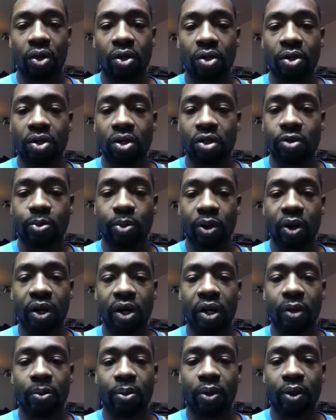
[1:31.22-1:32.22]
to just pray
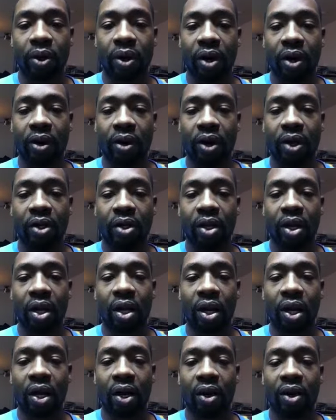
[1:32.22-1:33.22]
that prayer and
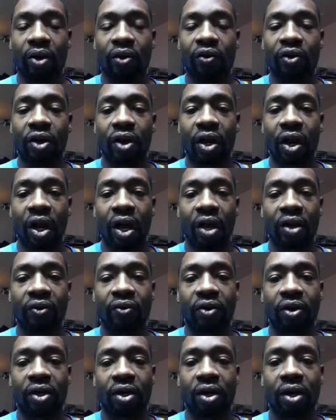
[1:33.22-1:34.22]
declare it over your
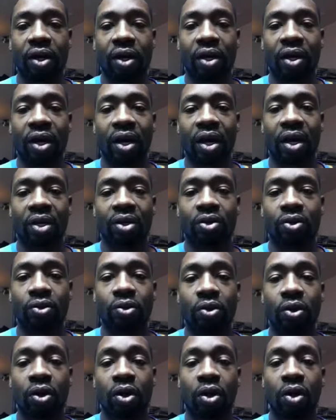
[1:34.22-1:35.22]
life and let God
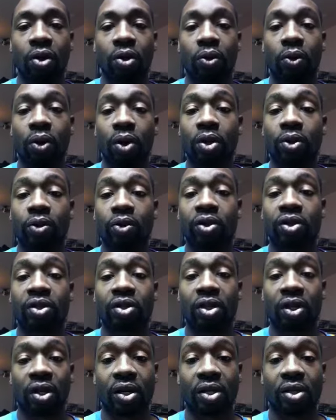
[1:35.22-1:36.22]
do wondrous
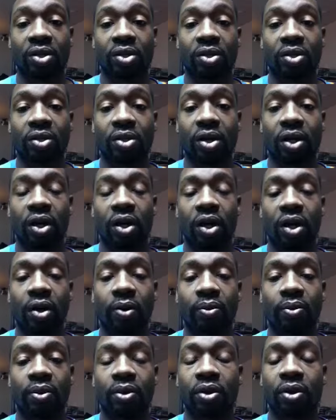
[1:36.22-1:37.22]
things
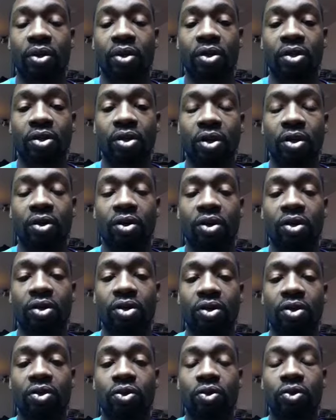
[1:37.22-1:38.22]
this
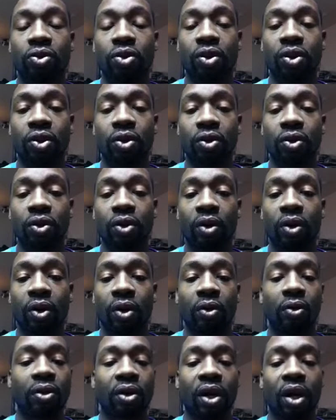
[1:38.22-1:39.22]
new year.
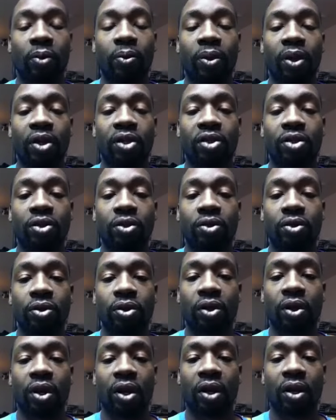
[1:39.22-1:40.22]
God bless you.
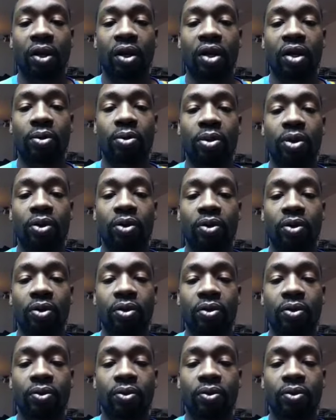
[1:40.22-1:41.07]
God keep you.